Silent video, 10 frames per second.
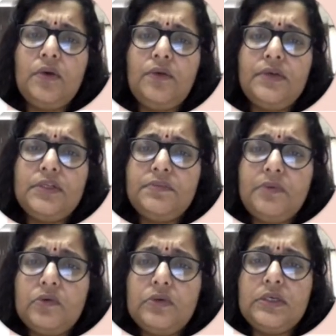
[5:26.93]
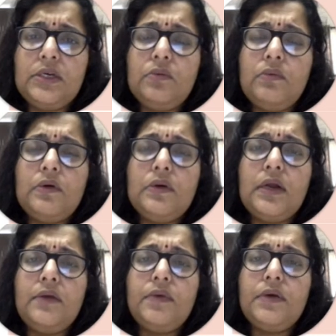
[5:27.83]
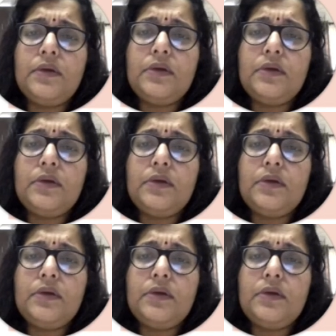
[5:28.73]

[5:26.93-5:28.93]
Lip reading: If it is portrait and you want to convert it